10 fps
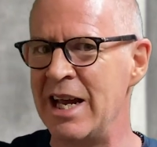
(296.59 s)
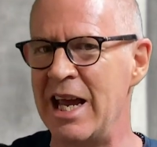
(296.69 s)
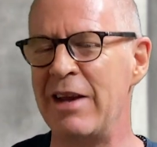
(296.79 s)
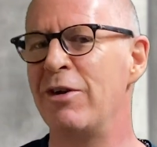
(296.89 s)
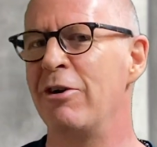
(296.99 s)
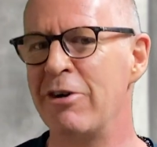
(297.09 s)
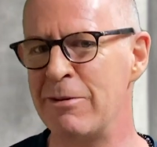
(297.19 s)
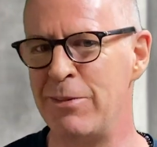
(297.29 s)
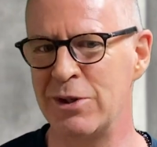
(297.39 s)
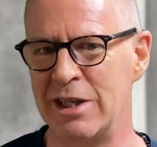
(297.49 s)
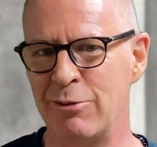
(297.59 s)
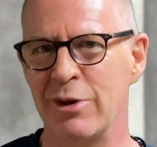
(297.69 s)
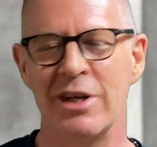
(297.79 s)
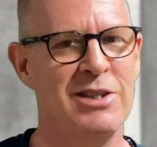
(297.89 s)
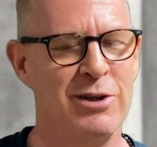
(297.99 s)
if you're only putting
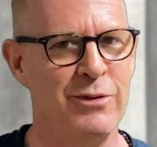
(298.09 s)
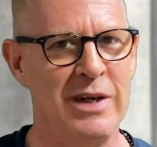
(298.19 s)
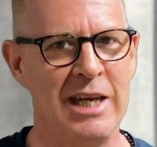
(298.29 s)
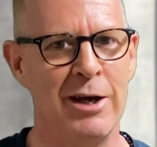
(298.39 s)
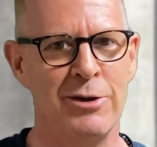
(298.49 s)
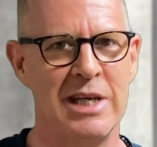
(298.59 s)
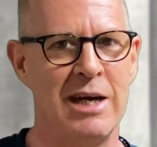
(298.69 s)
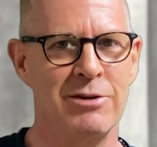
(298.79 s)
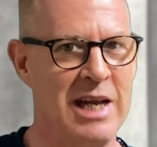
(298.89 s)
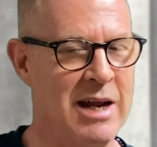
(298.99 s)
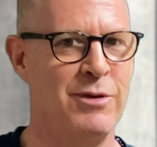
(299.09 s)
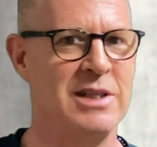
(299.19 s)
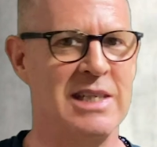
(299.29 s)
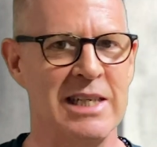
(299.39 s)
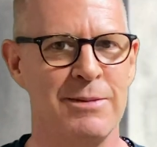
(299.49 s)
one or two videos out every
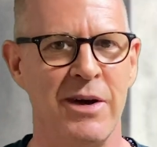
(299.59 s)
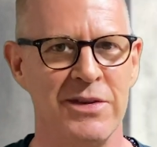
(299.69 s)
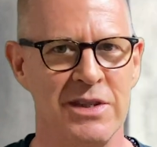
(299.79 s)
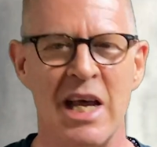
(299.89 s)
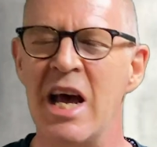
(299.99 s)
6 months.